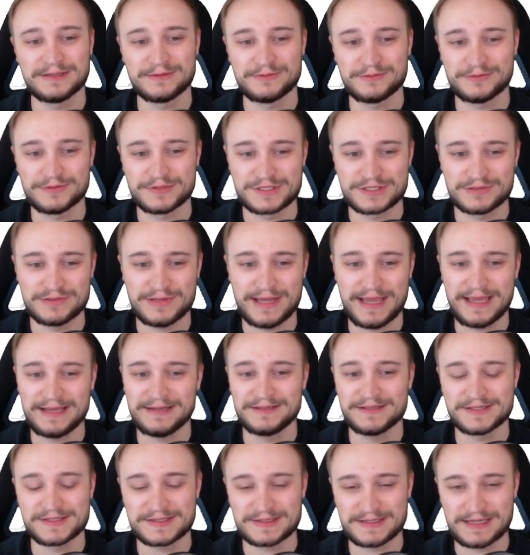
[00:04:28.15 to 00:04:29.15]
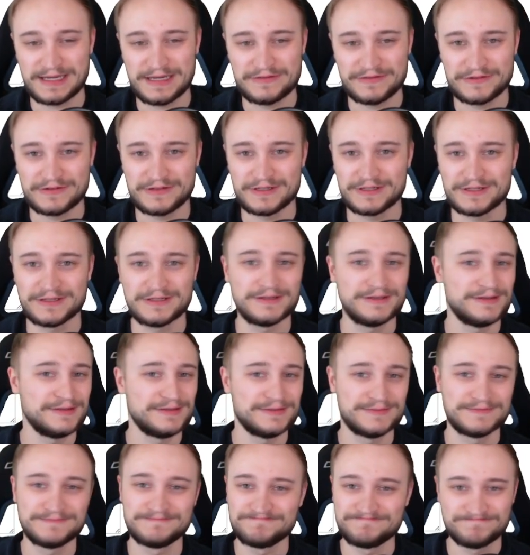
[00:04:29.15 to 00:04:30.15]
also and discoverer,
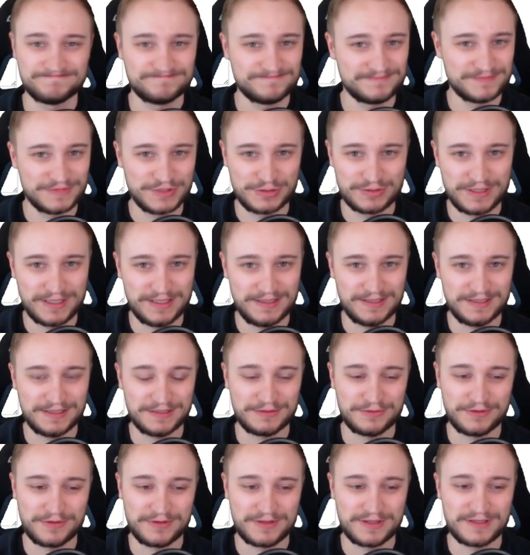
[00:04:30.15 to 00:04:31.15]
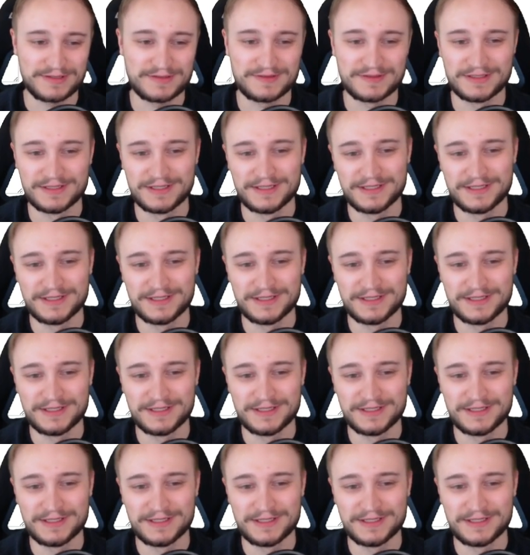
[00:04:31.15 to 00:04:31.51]
you can ignore that.